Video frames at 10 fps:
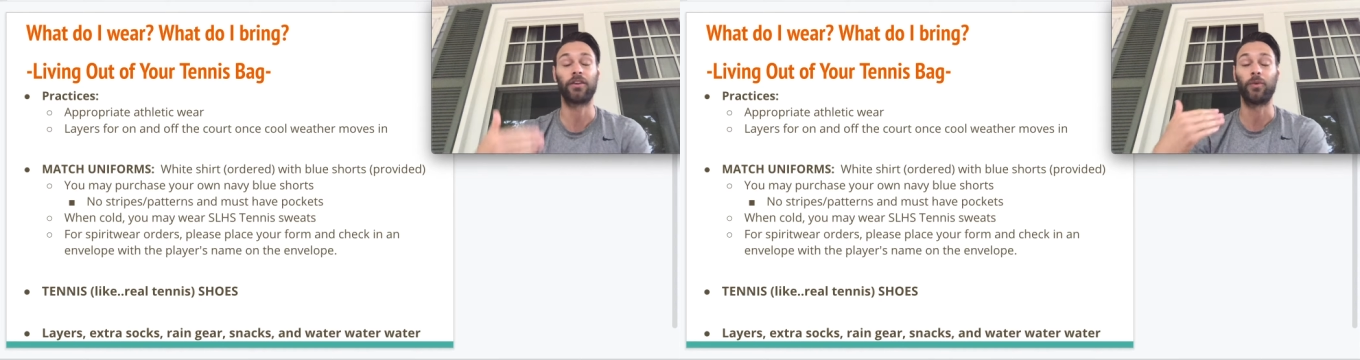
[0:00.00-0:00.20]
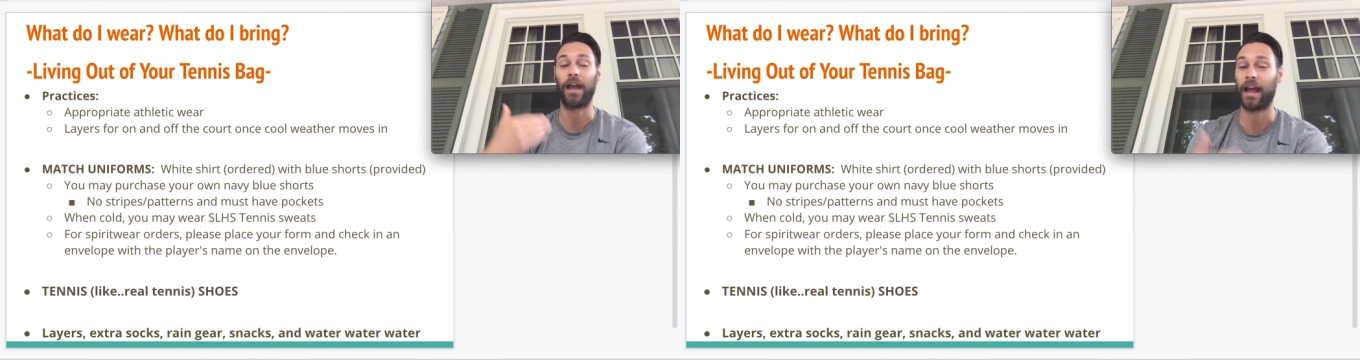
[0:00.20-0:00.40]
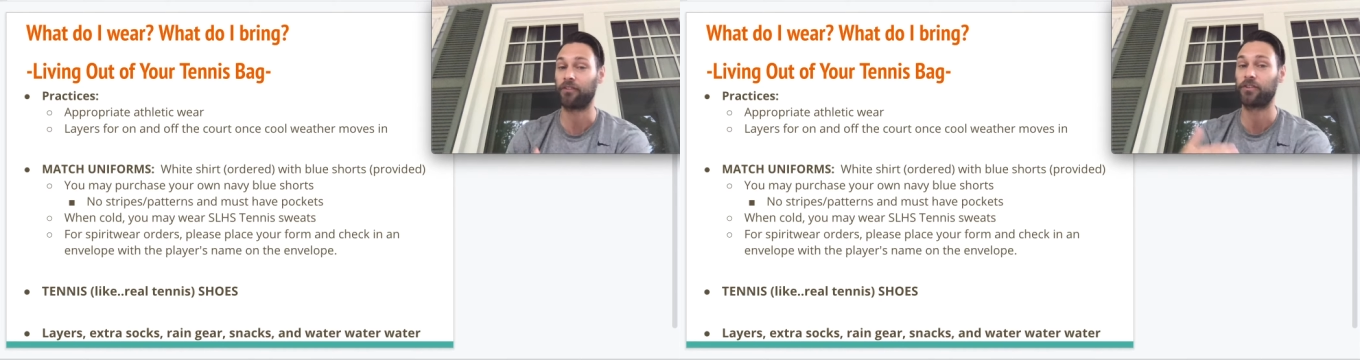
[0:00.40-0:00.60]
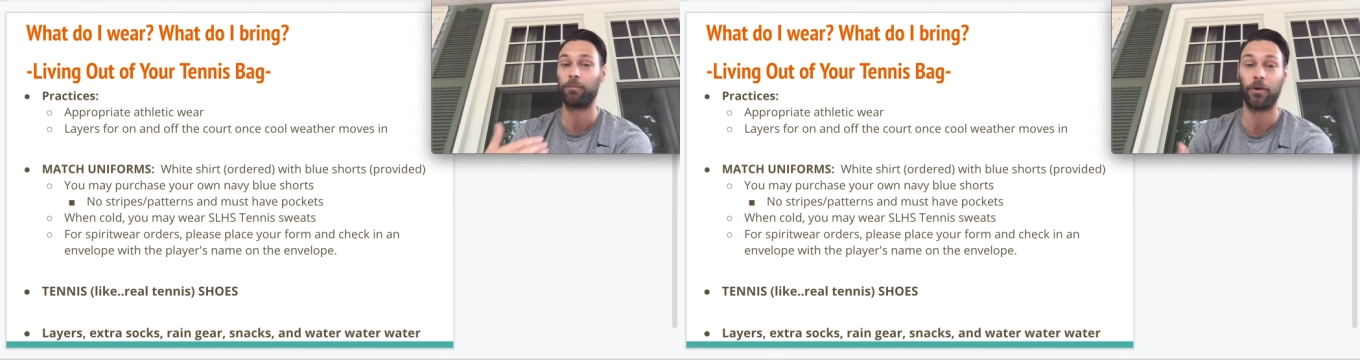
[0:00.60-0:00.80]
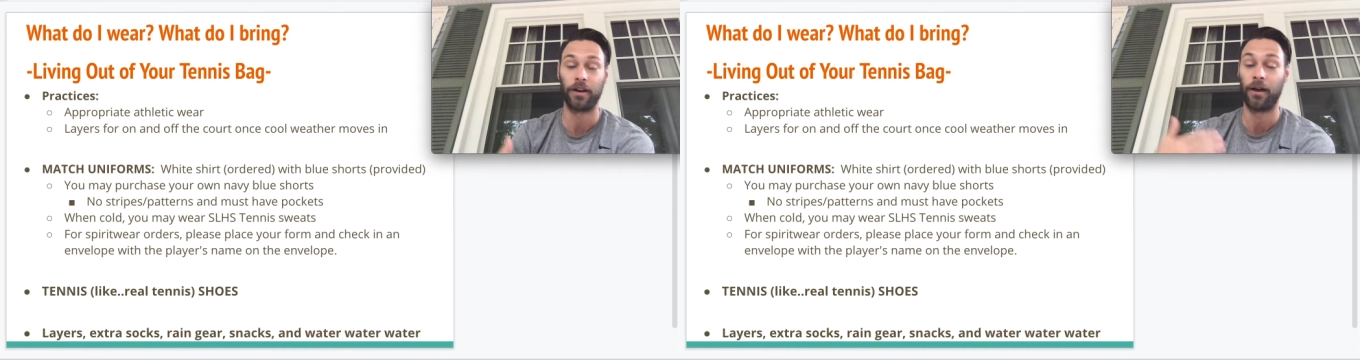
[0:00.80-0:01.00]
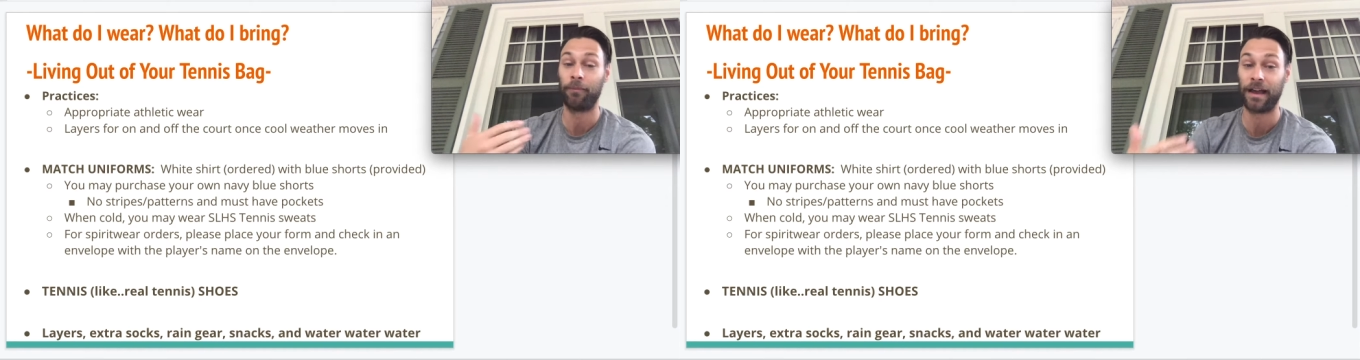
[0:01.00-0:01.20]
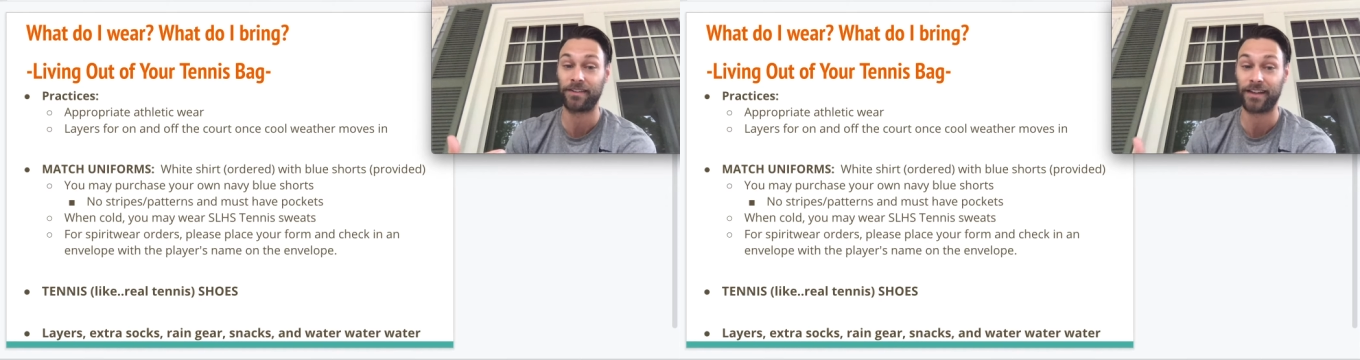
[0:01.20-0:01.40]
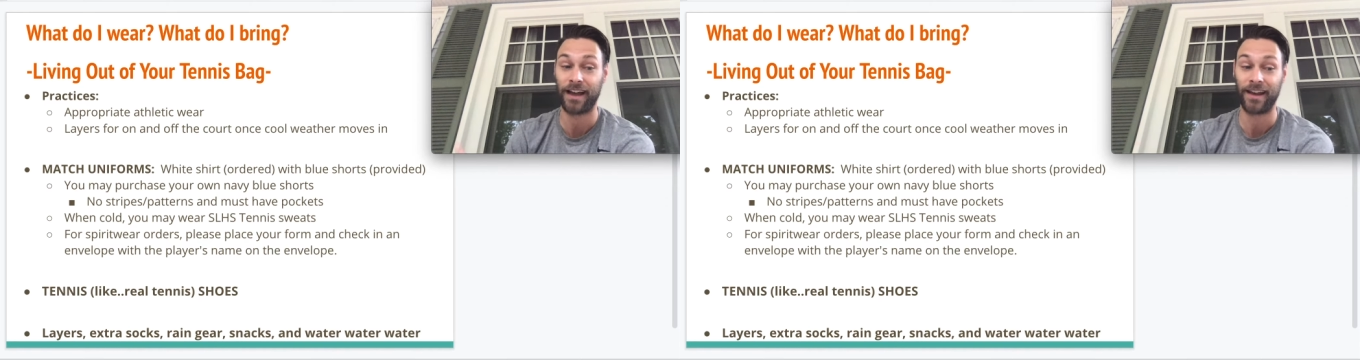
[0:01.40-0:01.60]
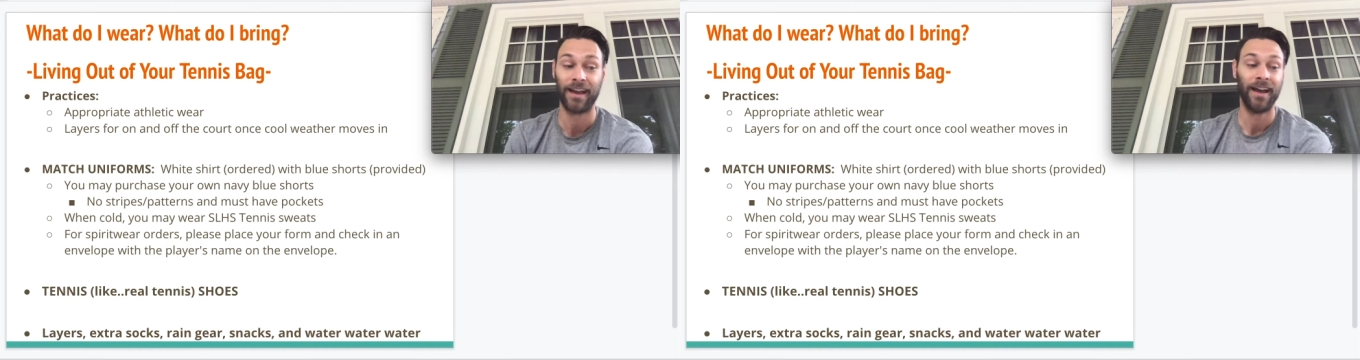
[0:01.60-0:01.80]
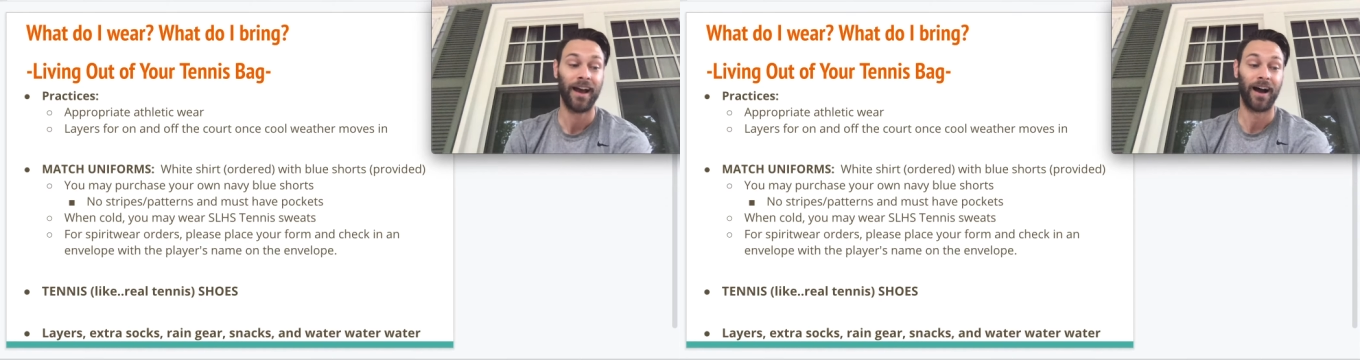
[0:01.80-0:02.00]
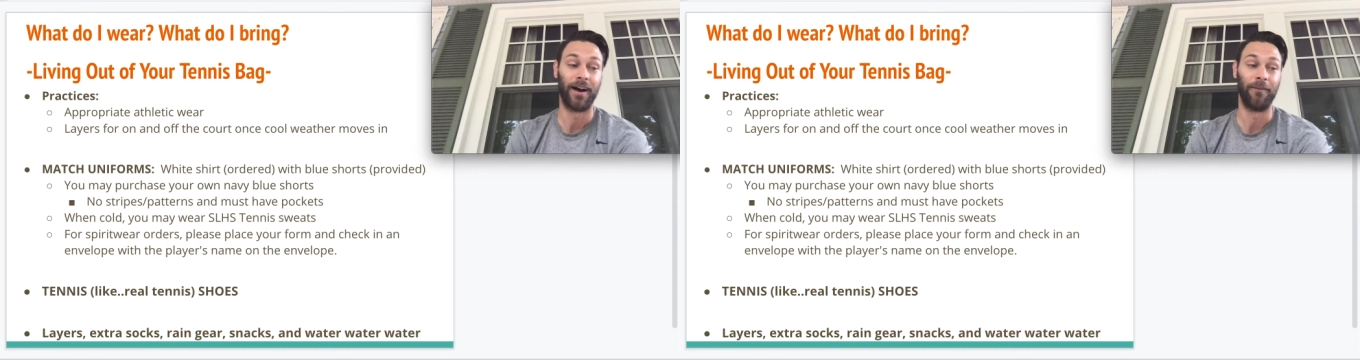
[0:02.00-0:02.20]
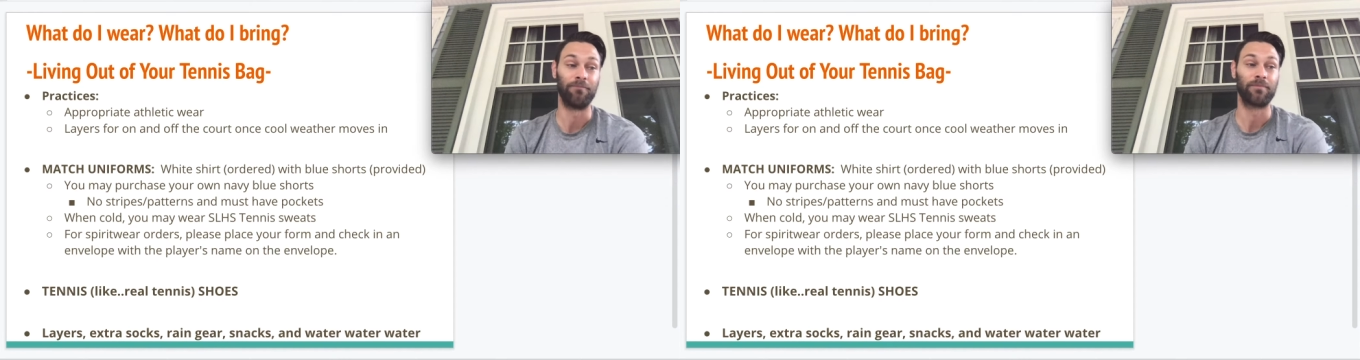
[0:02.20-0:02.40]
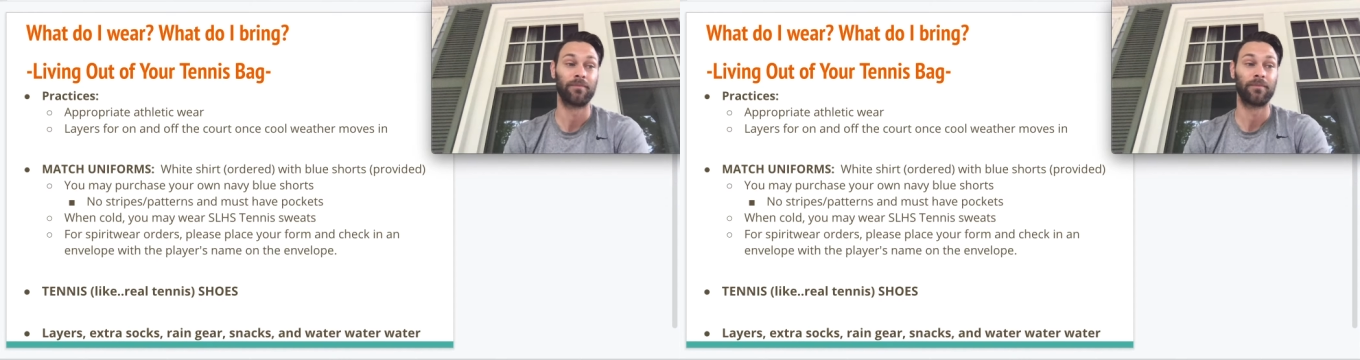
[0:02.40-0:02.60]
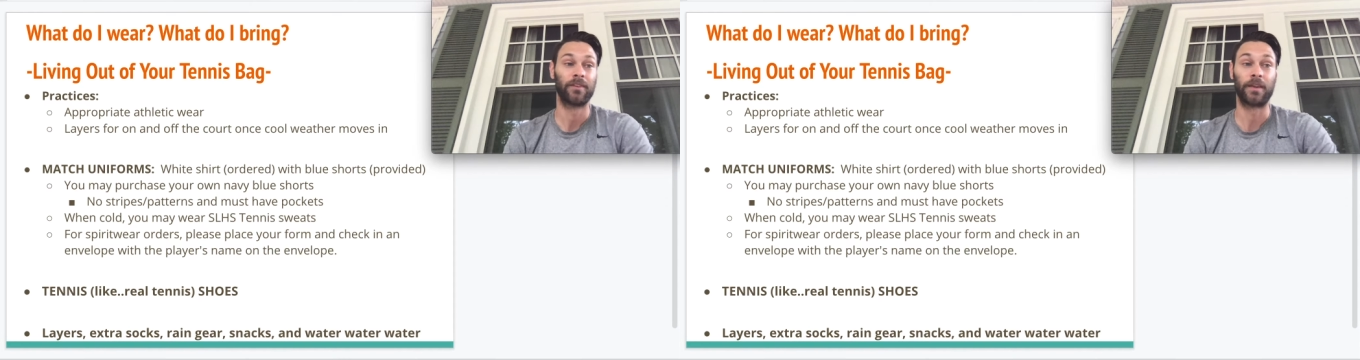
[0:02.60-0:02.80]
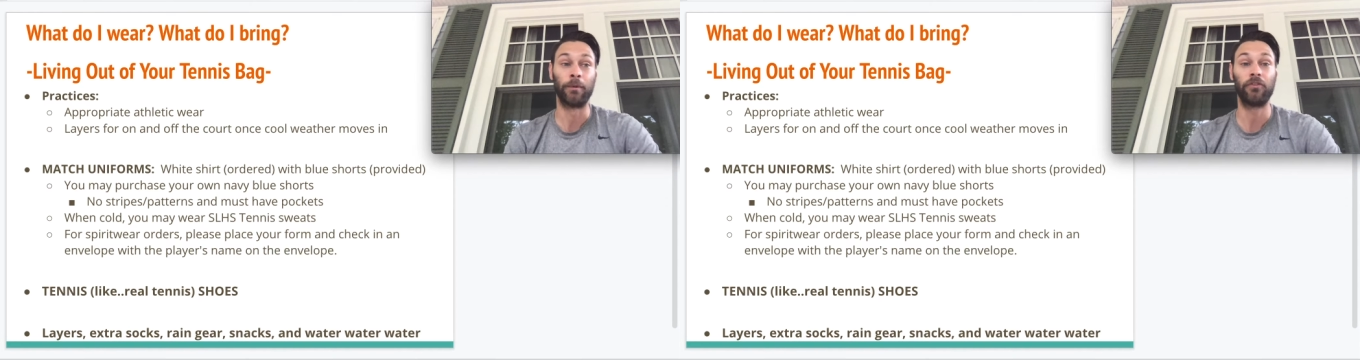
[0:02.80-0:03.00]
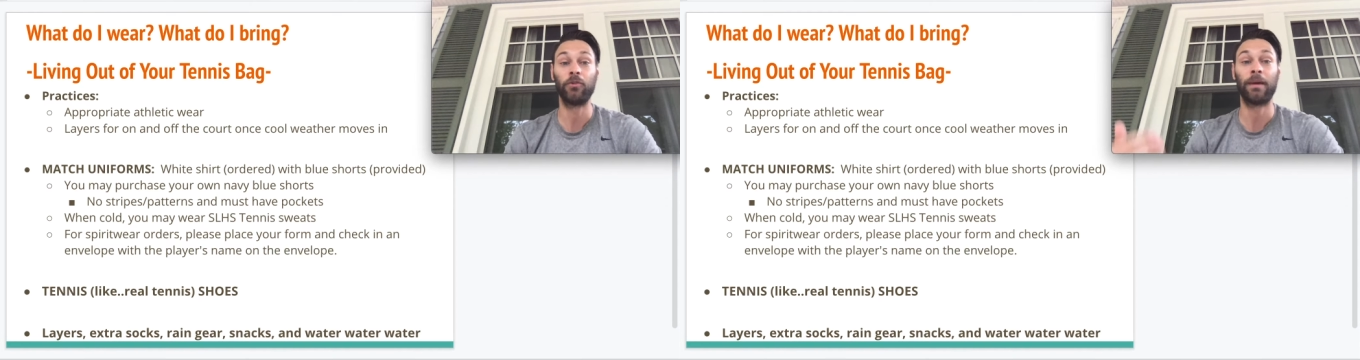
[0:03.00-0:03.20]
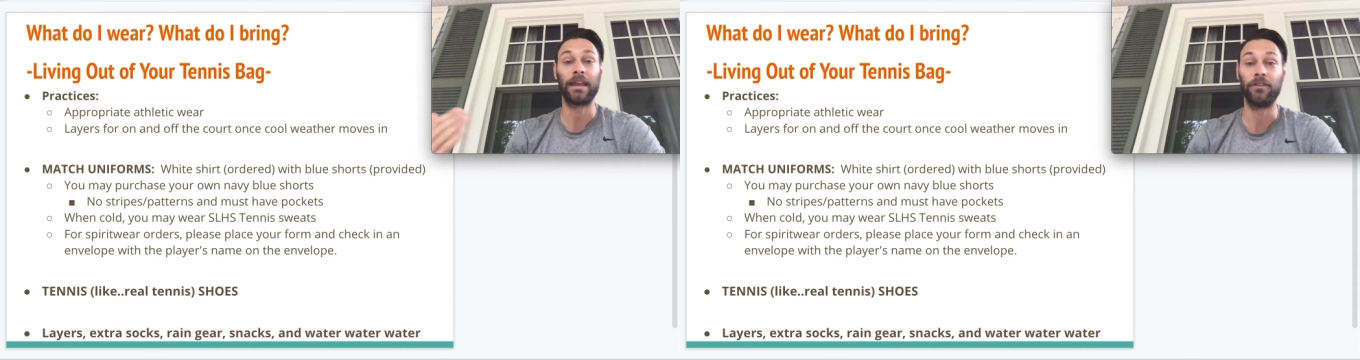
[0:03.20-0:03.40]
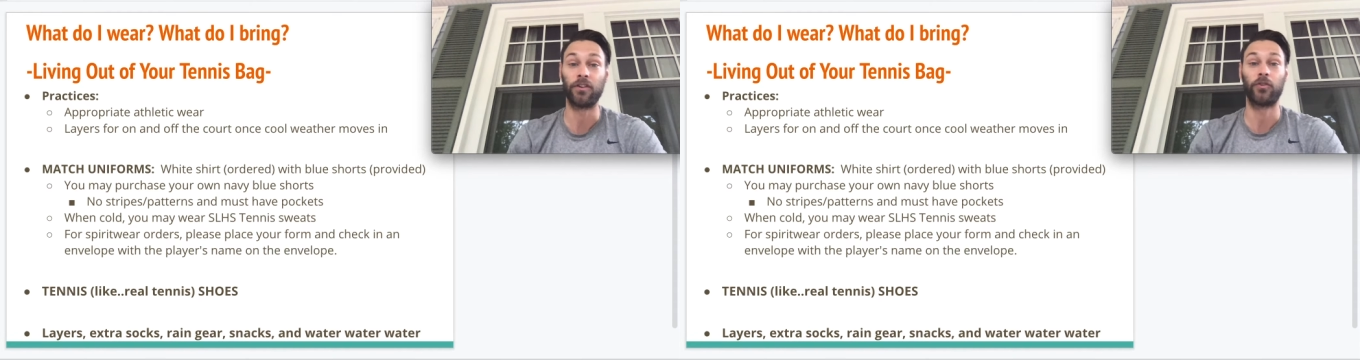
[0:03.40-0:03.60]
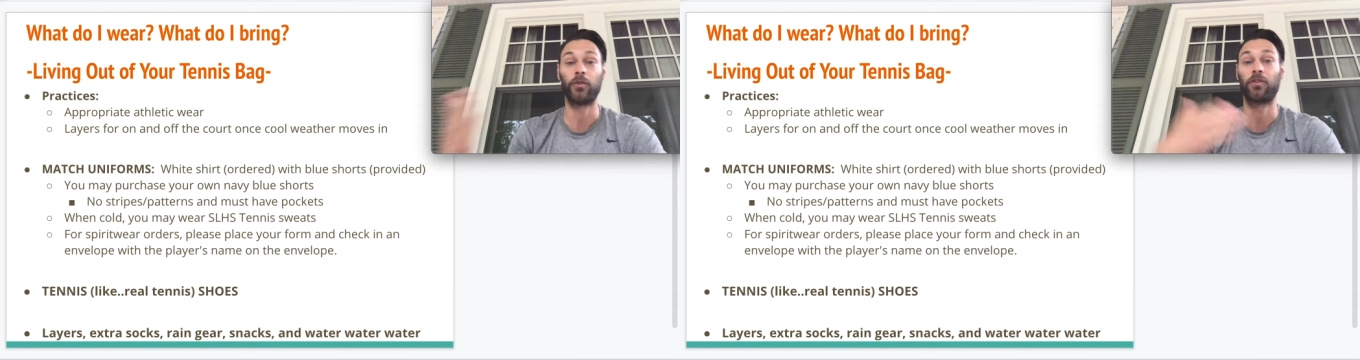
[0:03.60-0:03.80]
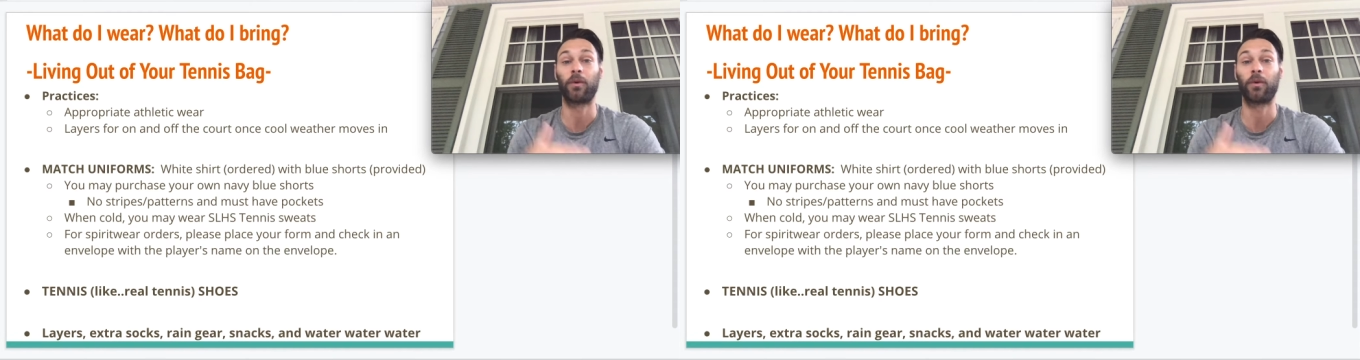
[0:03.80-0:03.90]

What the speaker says: you have to put a mask on. Some of you may even choose to wear